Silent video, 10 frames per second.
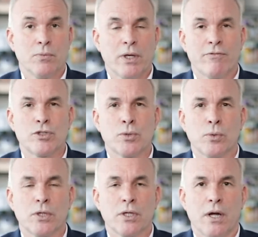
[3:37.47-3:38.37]
We have
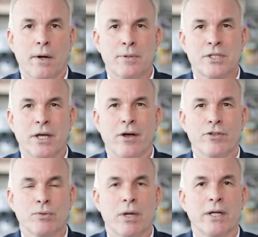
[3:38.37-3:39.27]
sorted
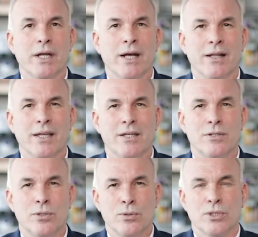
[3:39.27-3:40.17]
ourselves right now
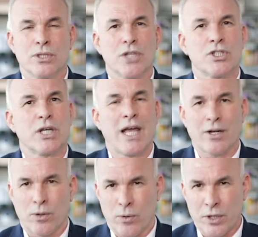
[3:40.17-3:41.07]
into such
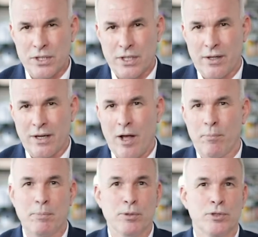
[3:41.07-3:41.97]
categories that now
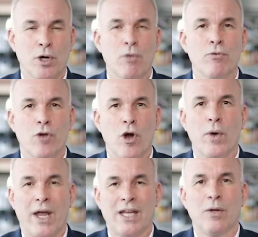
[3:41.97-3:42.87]
people don't know
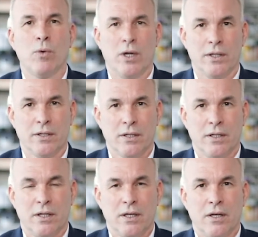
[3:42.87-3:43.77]
anyone
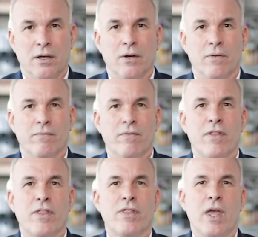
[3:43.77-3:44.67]

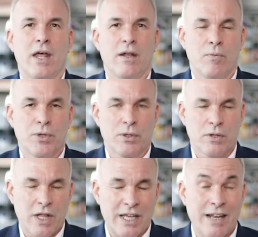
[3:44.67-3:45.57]
that
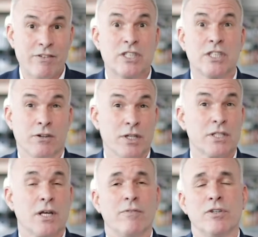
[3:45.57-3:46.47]
they can have a serious
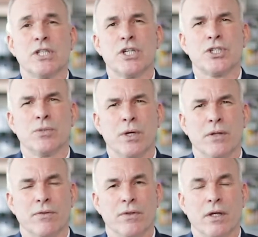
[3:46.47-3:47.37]
conversation
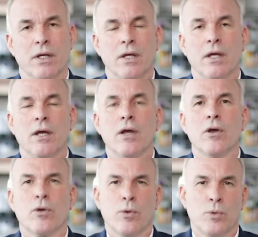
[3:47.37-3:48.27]
with
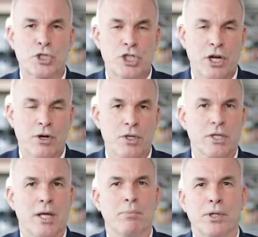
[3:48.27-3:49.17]
who shares
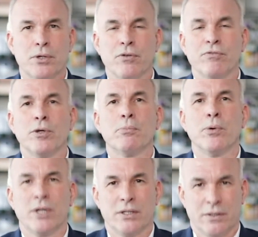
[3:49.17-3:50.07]
a political
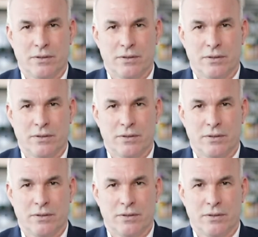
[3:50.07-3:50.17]
viewpoint